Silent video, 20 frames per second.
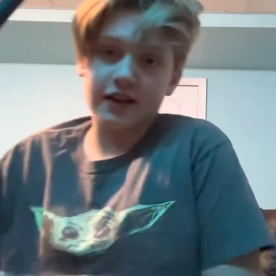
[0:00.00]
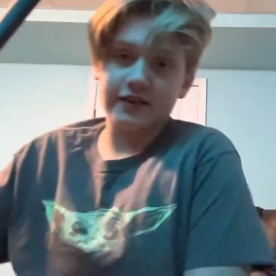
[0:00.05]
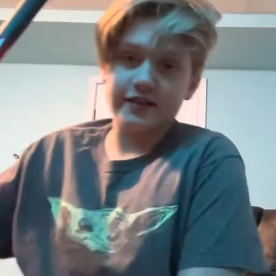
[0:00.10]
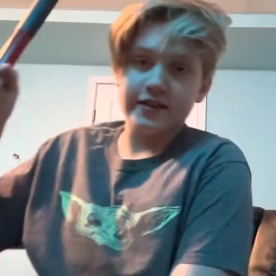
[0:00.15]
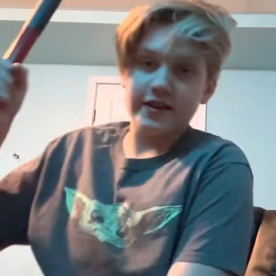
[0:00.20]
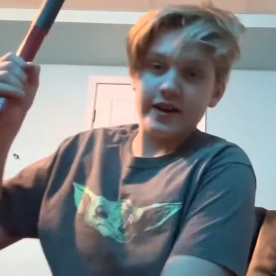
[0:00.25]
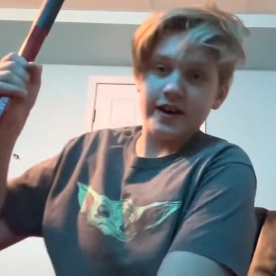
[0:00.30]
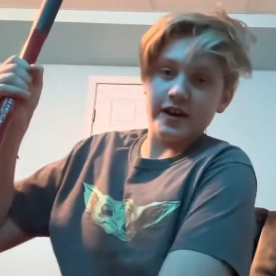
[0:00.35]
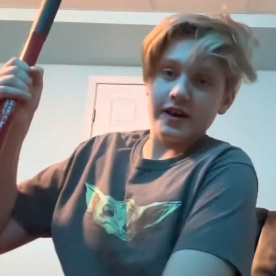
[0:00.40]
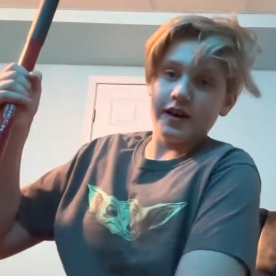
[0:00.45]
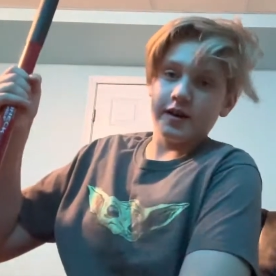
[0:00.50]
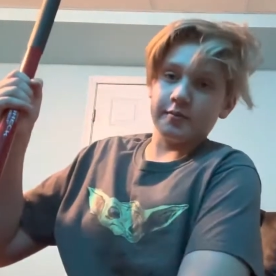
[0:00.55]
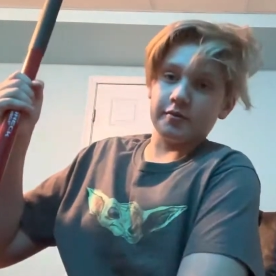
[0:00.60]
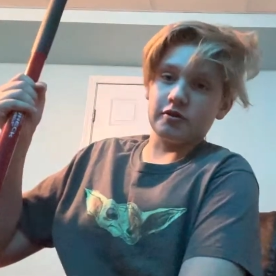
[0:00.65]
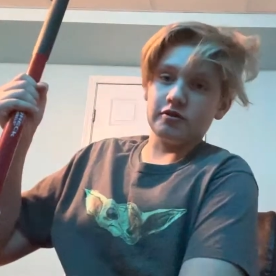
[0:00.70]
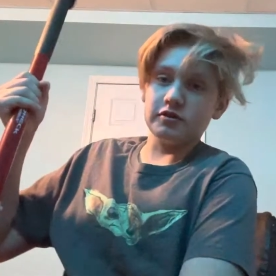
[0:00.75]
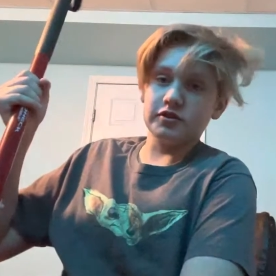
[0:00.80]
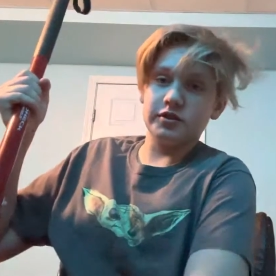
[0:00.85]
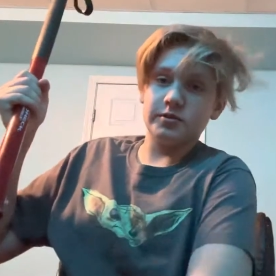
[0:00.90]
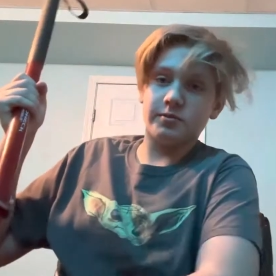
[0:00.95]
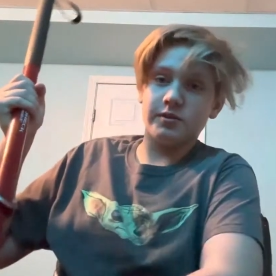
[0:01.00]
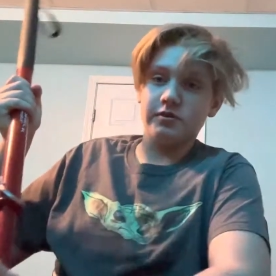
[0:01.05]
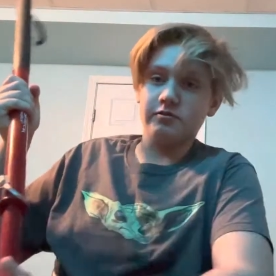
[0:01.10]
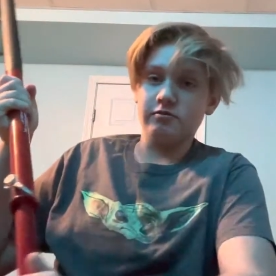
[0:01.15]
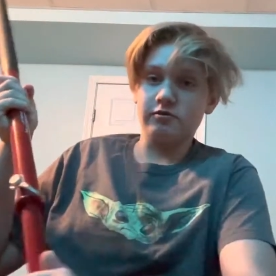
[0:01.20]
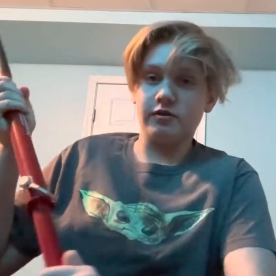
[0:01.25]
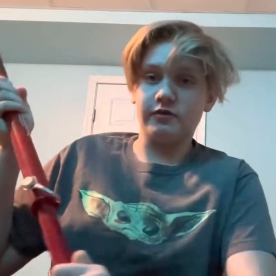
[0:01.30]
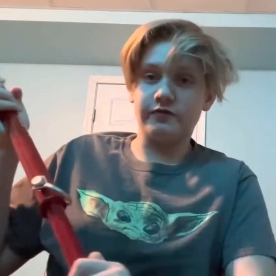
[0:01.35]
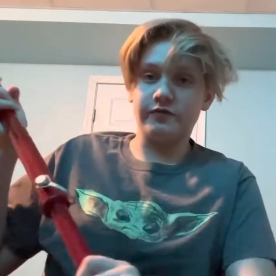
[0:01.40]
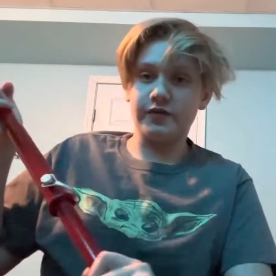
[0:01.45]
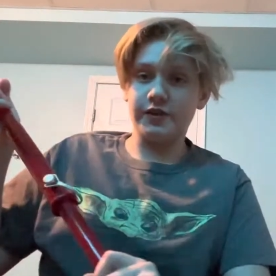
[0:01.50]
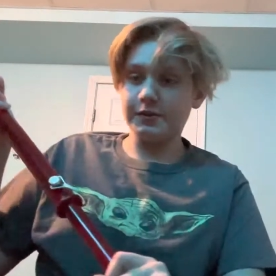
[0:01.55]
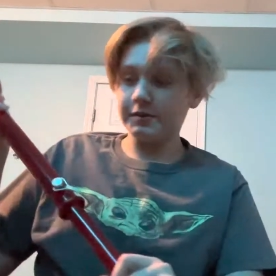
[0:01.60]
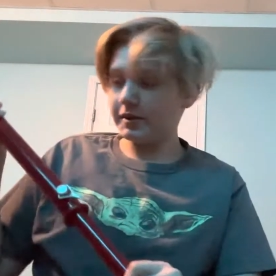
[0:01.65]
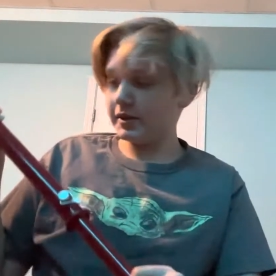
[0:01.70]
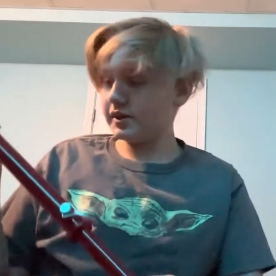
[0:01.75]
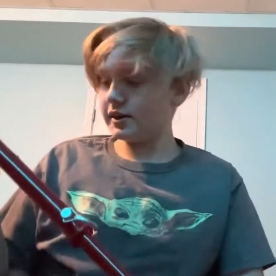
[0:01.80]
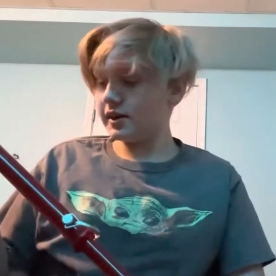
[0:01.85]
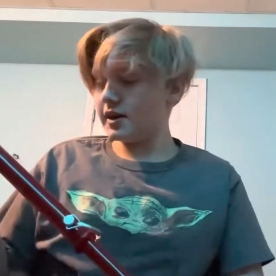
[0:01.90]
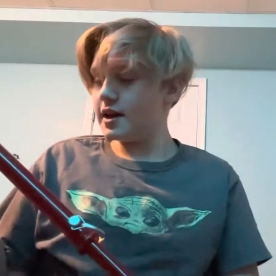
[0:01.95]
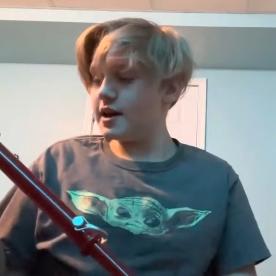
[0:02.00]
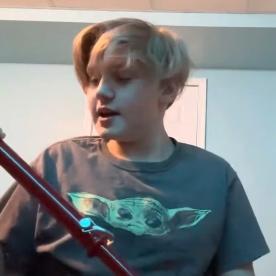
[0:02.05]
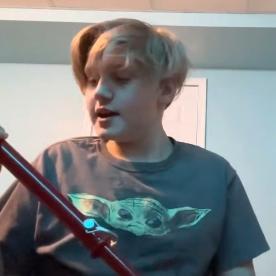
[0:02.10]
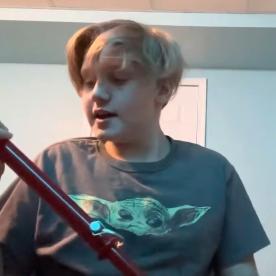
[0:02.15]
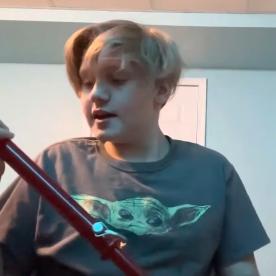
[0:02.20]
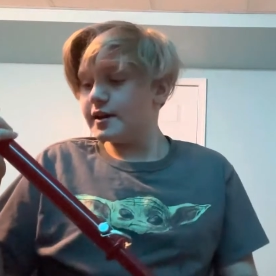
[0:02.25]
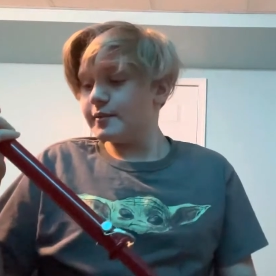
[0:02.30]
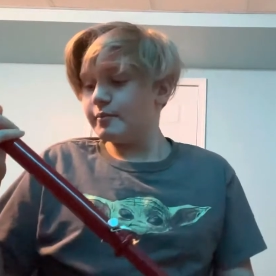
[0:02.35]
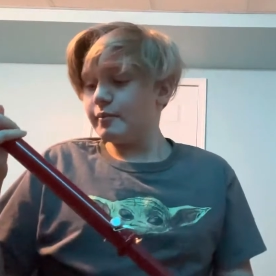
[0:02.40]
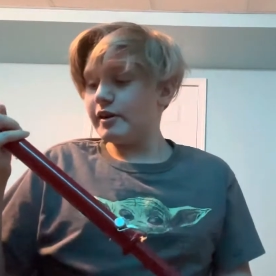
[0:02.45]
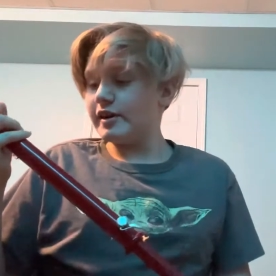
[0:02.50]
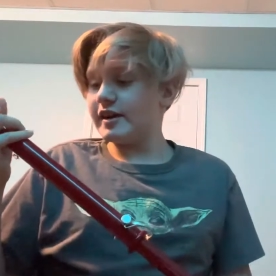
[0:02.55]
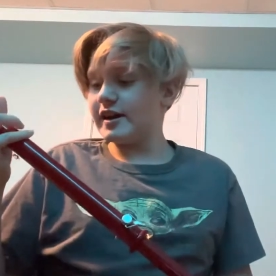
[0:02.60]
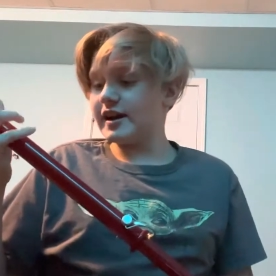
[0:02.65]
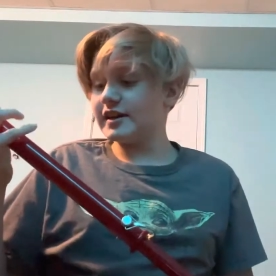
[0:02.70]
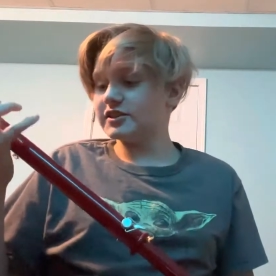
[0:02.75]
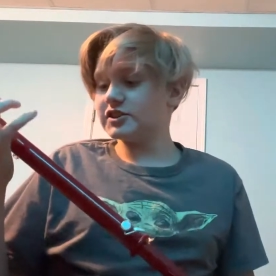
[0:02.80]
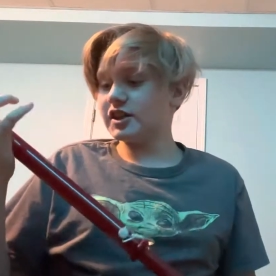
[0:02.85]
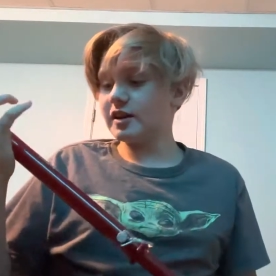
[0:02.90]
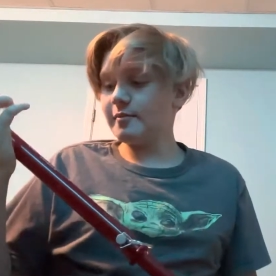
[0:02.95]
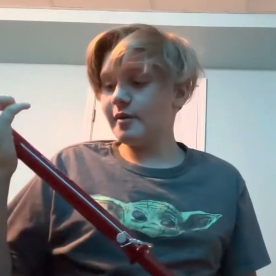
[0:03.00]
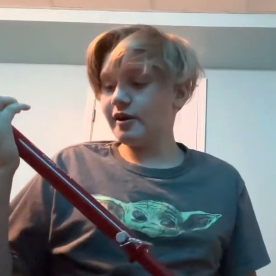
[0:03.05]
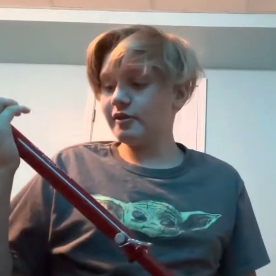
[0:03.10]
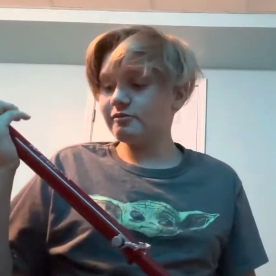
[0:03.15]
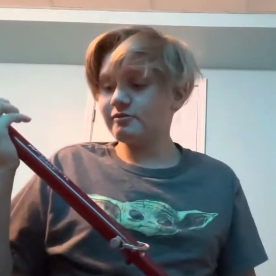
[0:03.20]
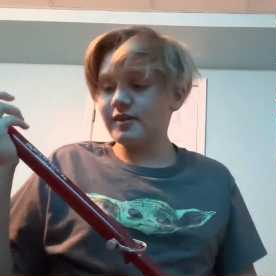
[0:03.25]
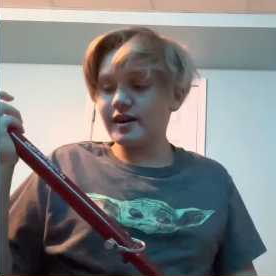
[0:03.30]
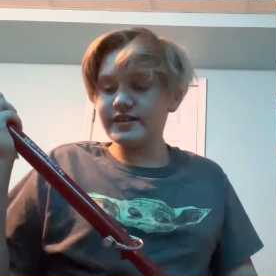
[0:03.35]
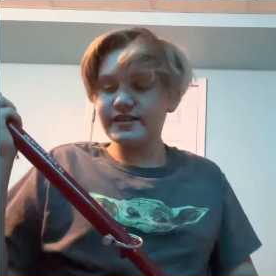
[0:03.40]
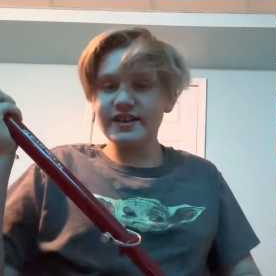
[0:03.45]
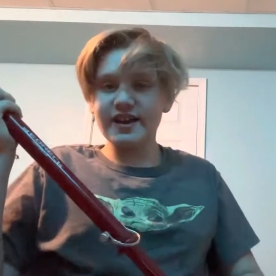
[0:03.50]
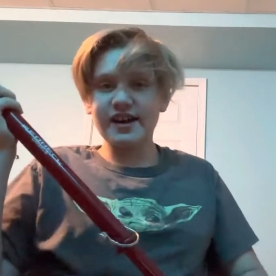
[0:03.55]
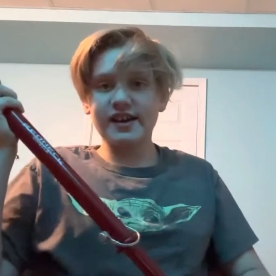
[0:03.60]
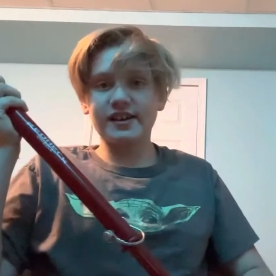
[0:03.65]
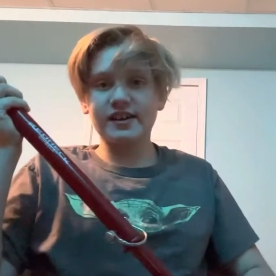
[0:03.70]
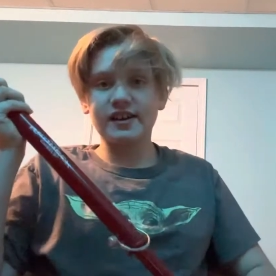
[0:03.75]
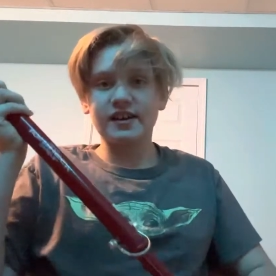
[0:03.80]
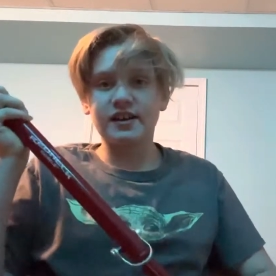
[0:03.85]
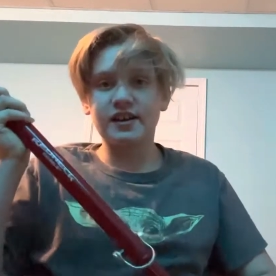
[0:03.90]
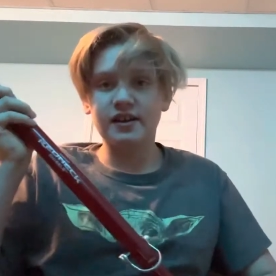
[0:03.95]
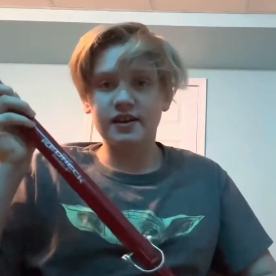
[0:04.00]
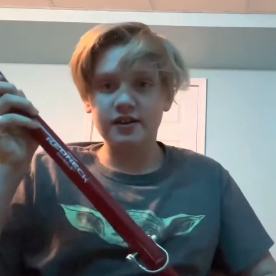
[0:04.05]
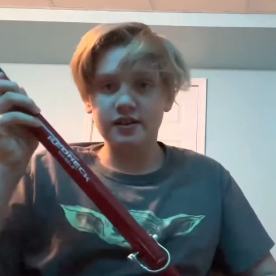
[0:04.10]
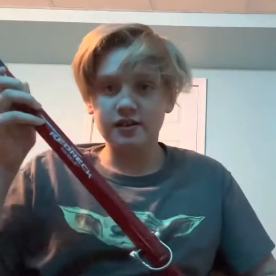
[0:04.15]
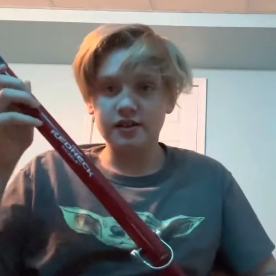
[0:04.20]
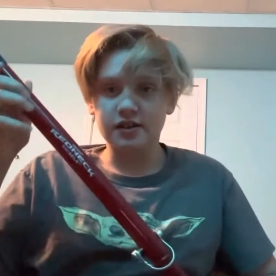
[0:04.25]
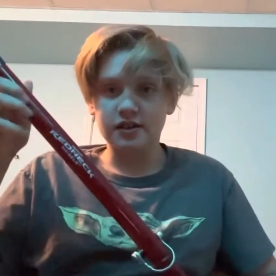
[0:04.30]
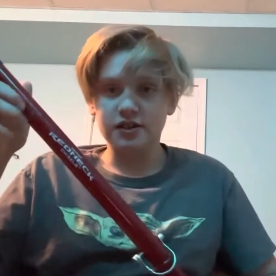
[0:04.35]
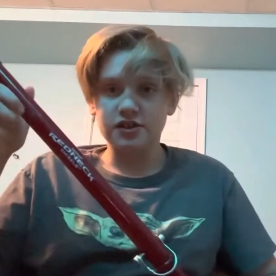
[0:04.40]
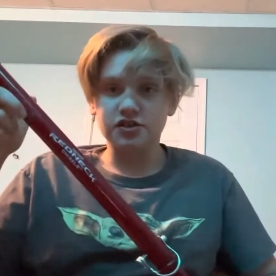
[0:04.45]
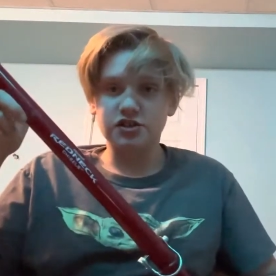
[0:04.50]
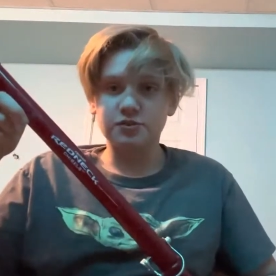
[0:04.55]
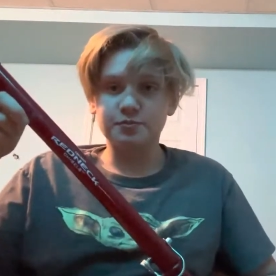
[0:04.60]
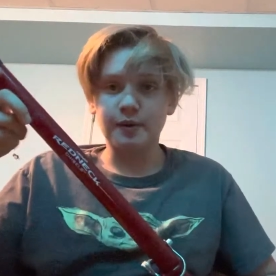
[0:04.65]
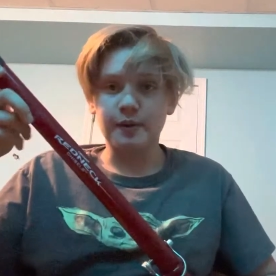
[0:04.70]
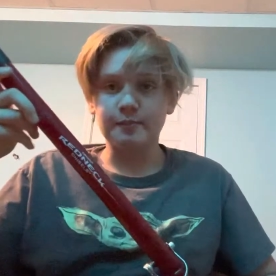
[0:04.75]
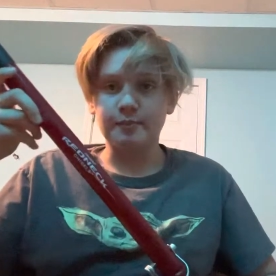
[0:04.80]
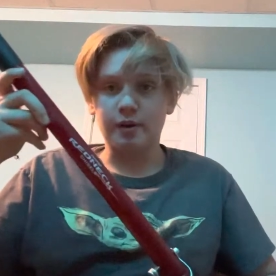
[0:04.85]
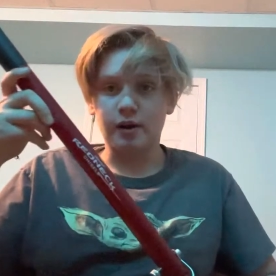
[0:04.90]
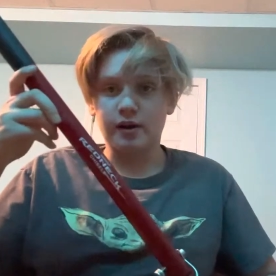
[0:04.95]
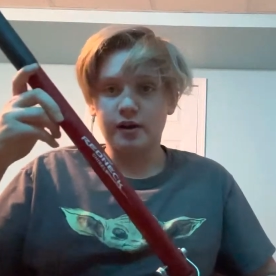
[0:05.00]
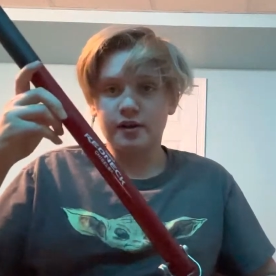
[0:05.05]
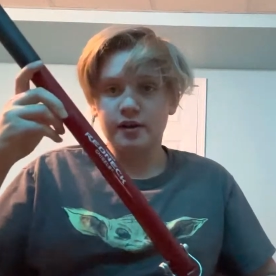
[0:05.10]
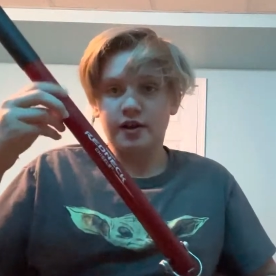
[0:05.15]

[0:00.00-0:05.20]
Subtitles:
and today I'm going to be reviewing my Eskimo Redneck spud bar.